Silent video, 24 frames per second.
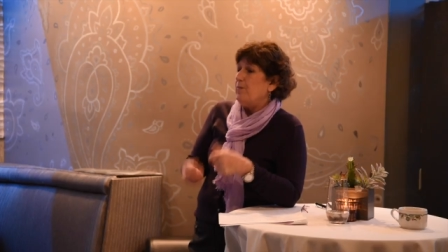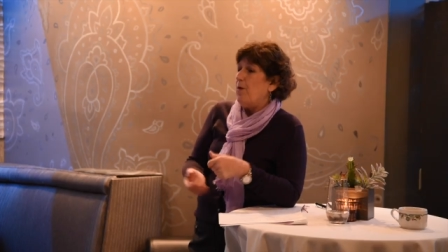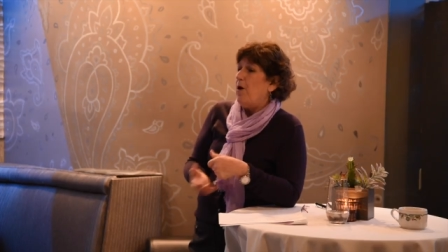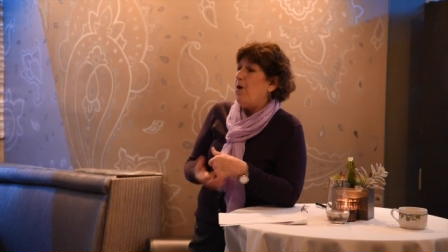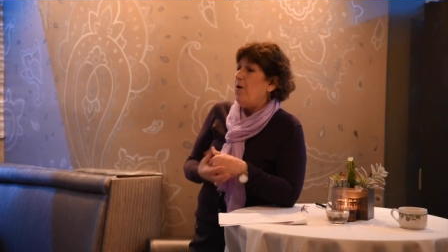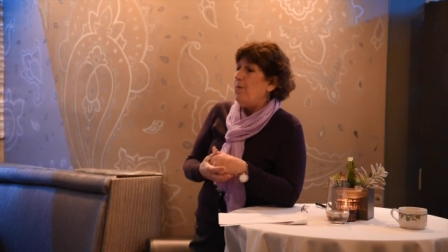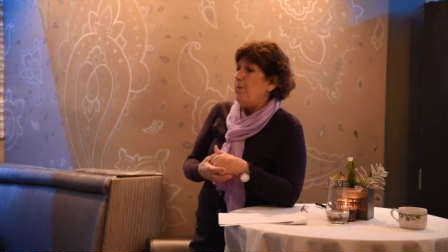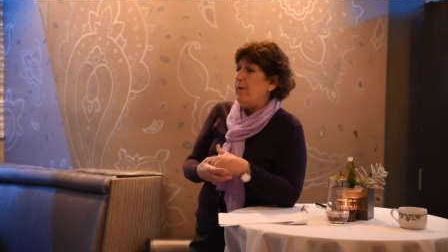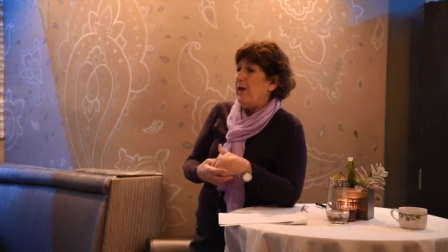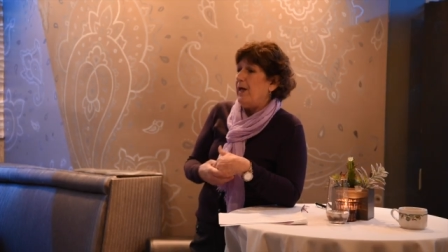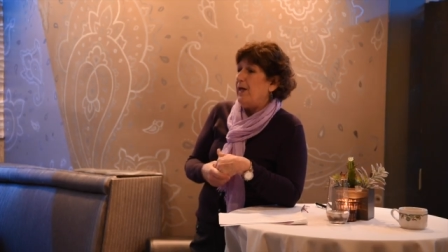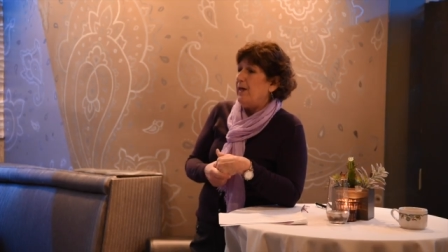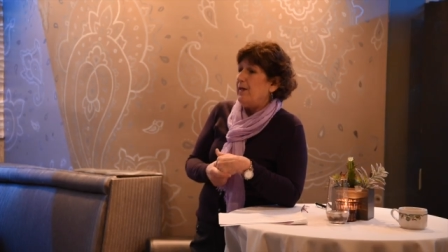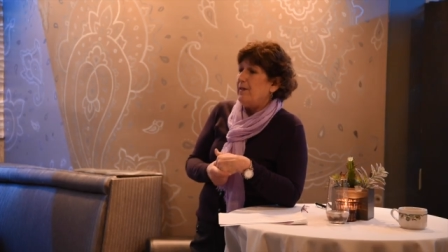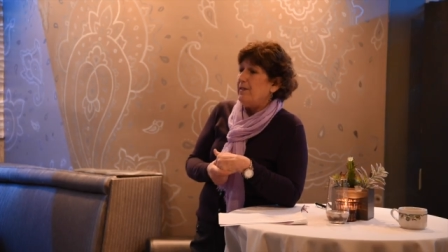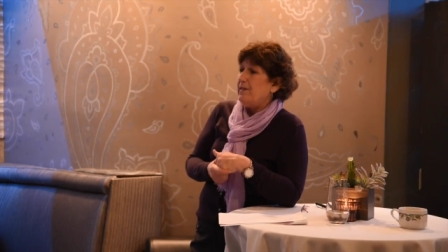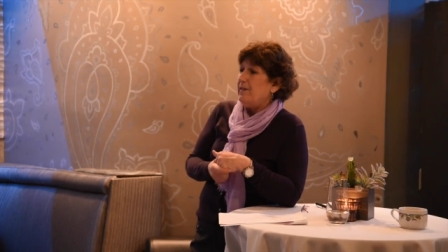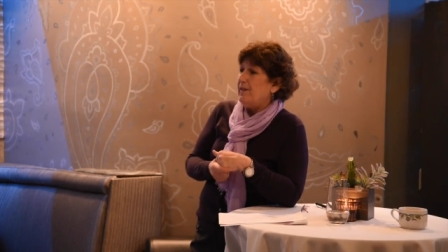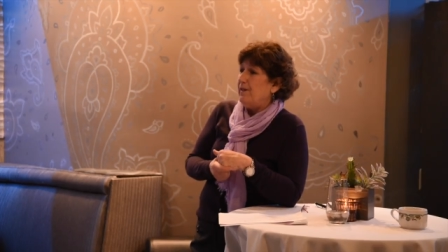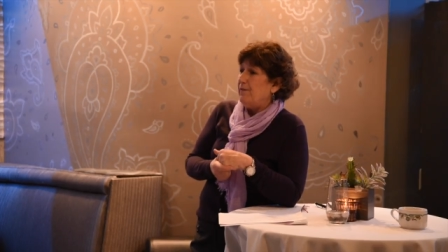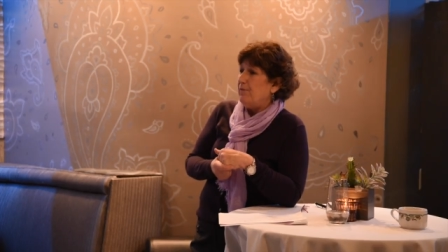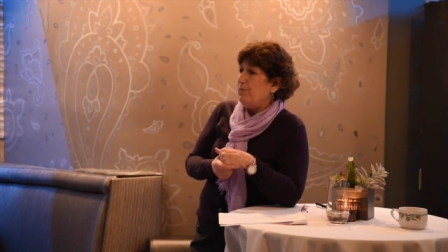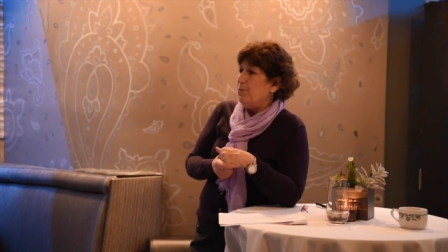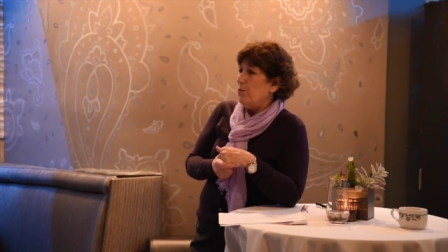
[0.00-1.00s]
small
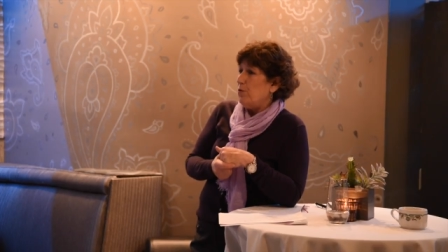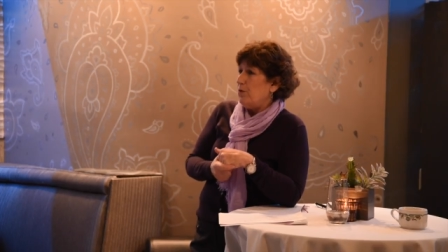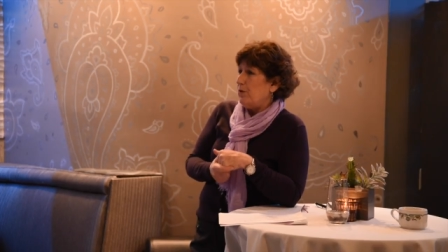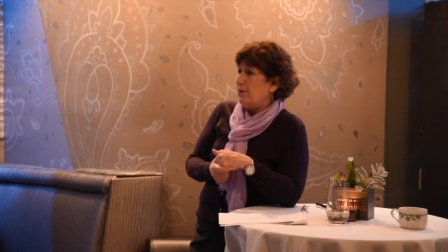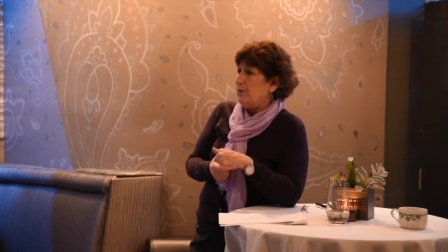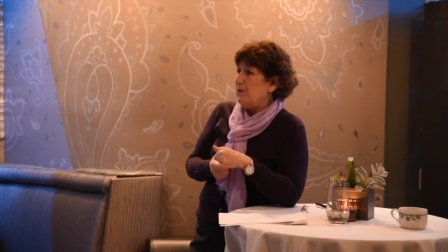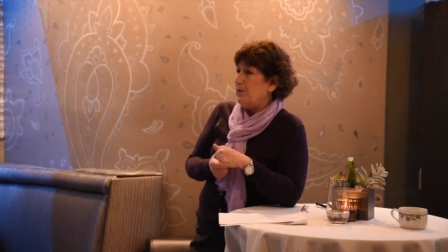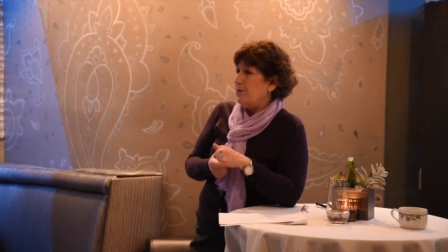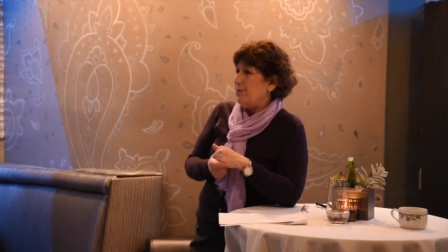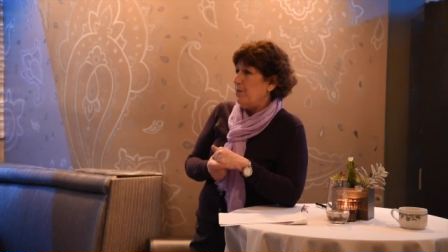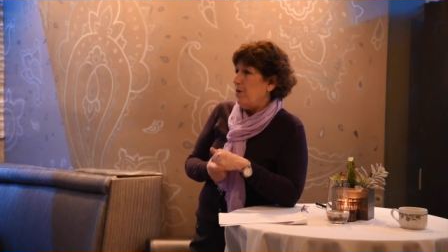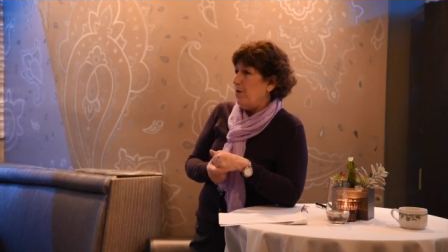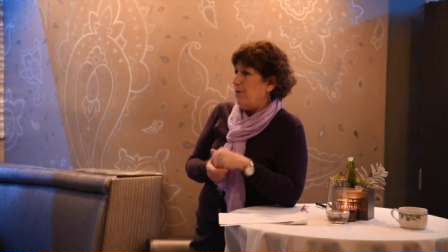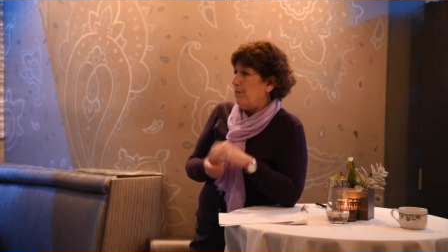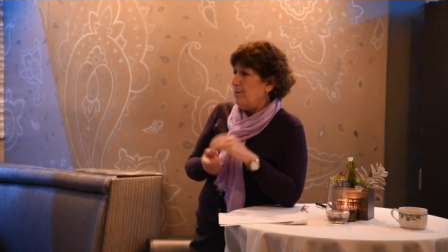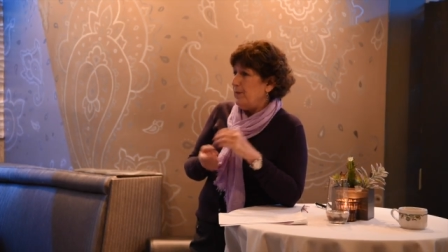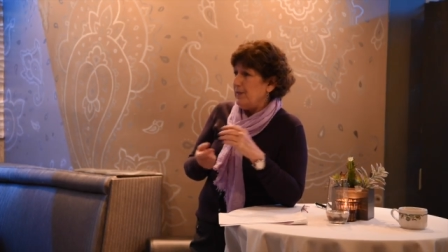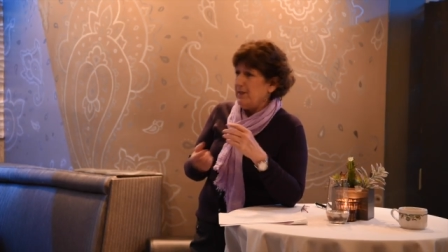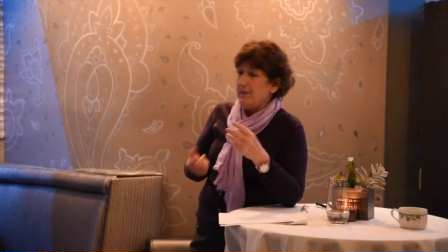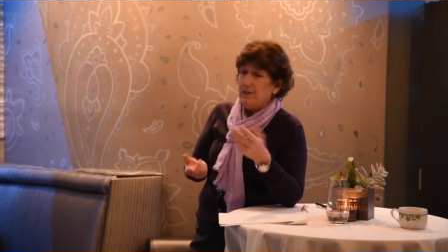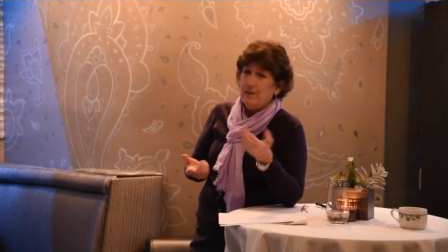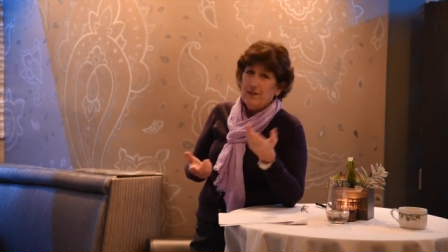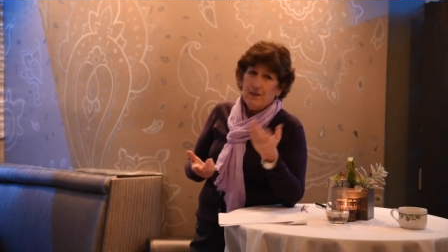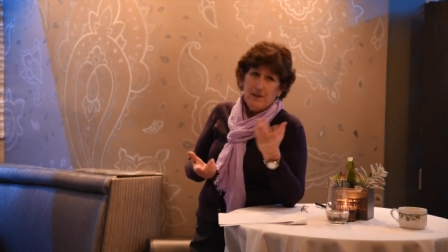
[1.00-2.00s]
banks give more small
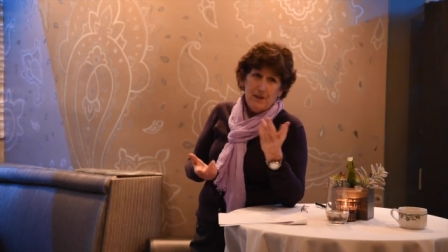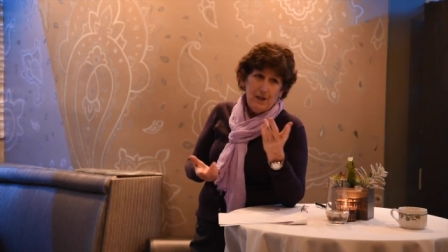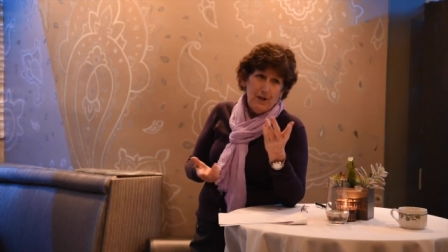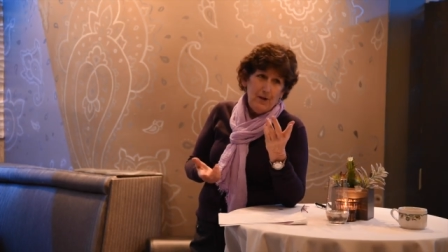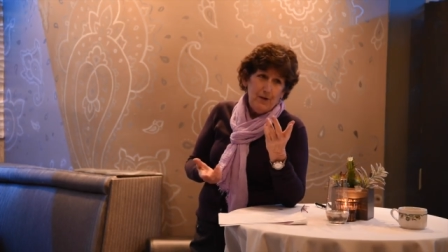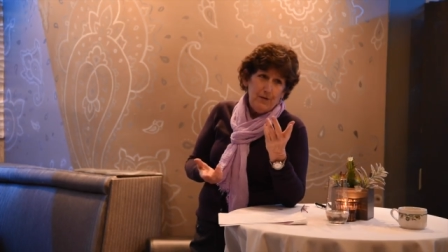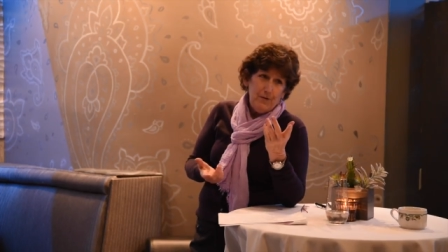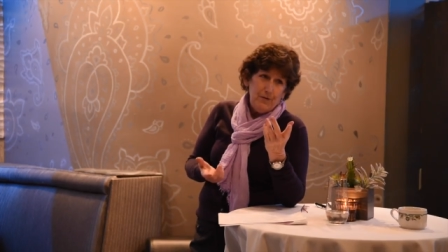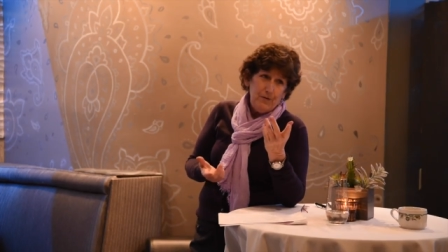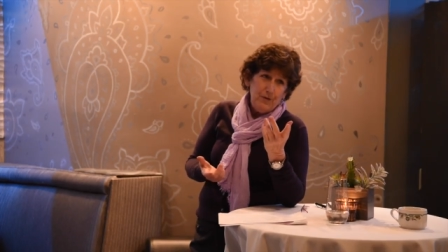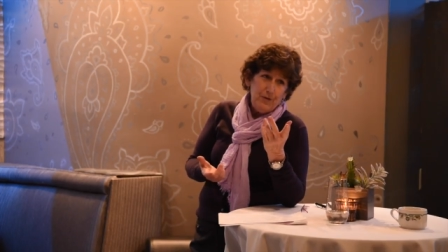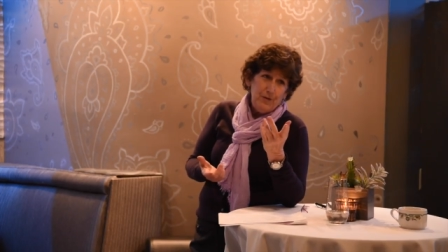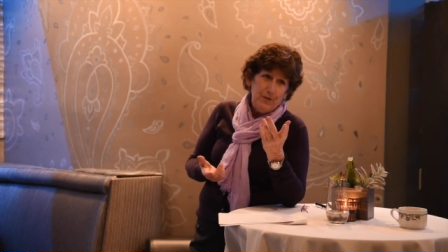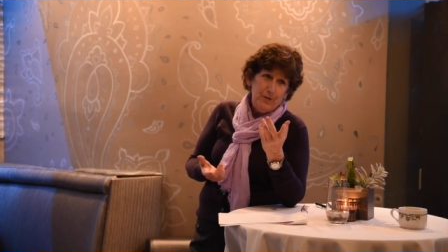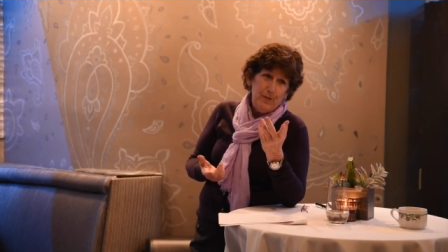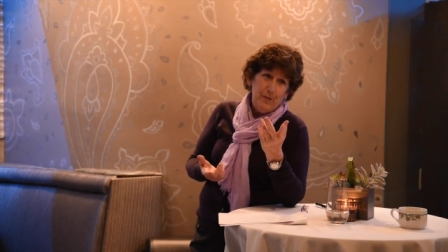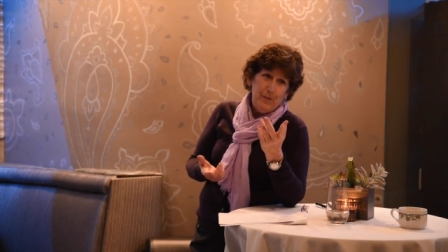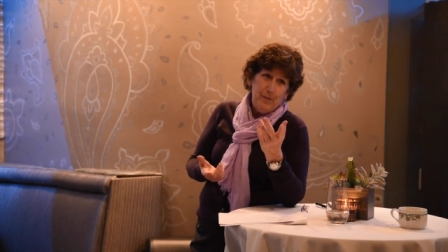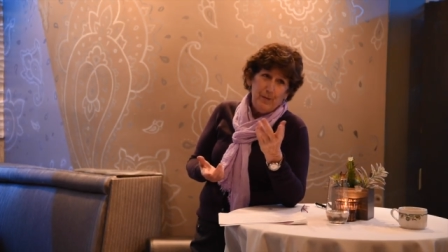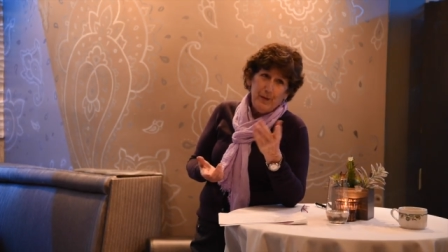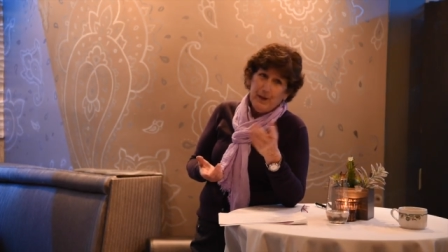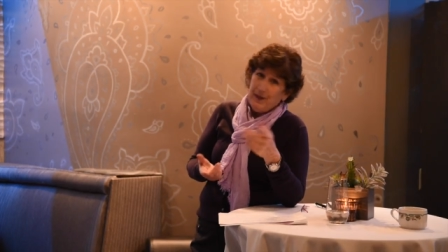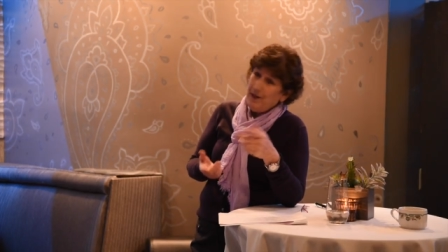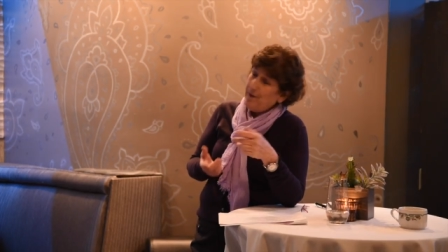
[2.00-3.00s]
business loans,
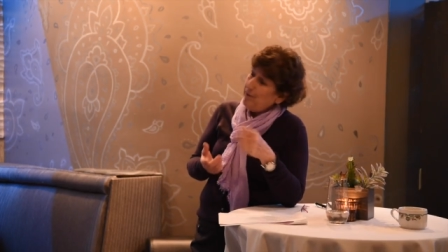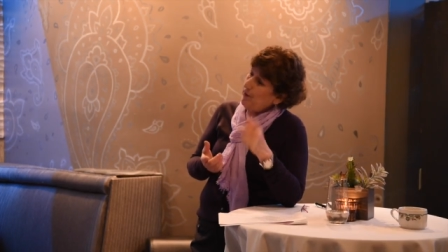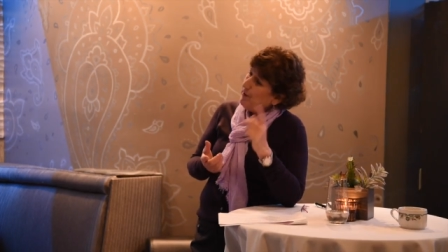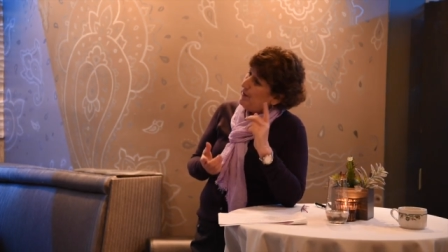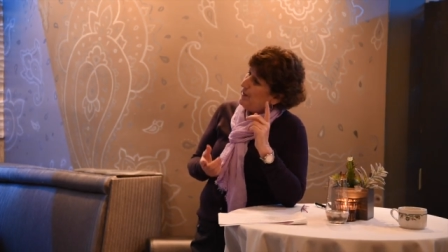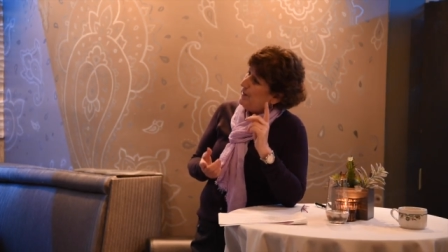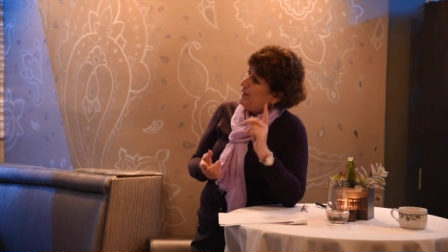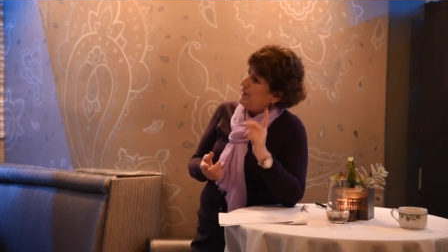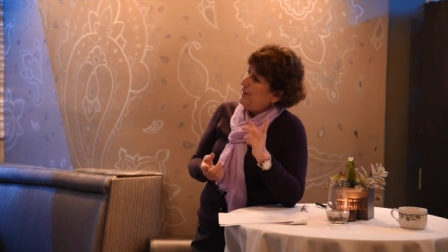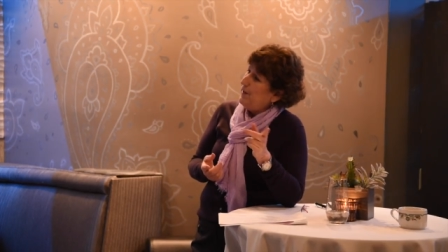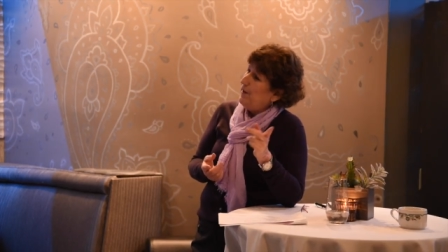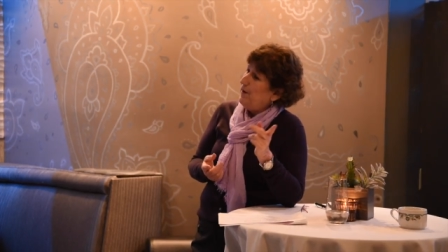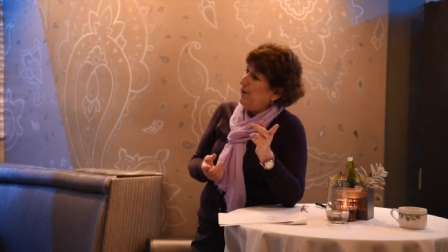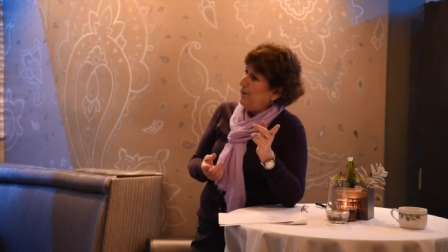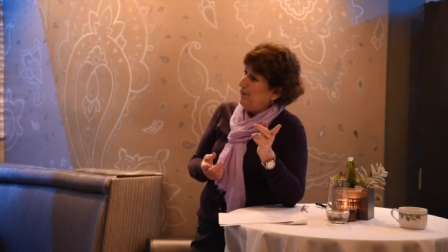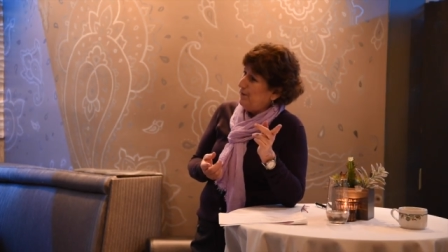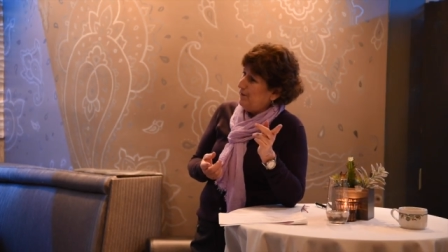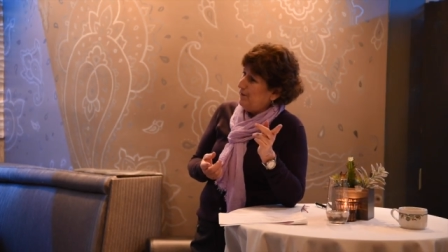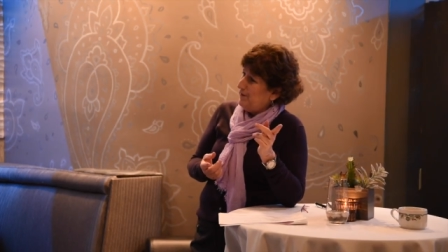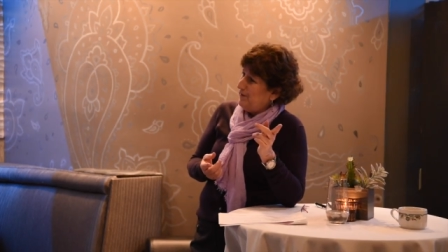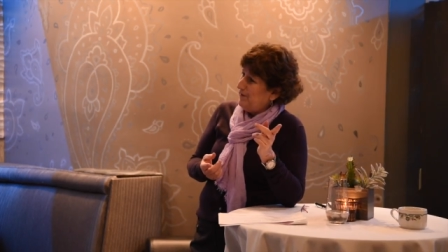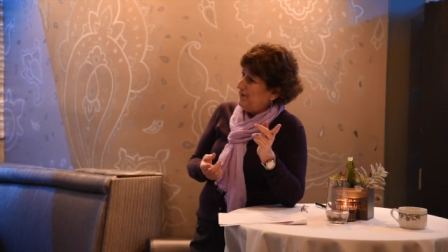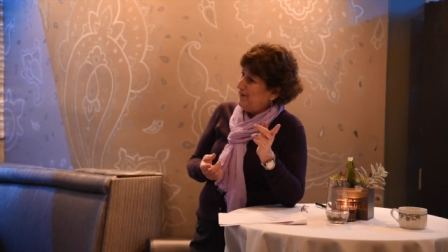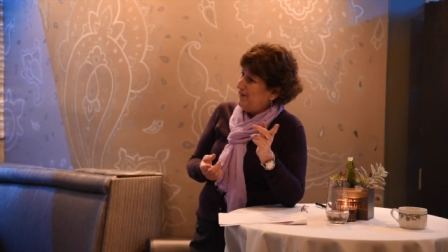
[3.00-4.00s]
but they really don't.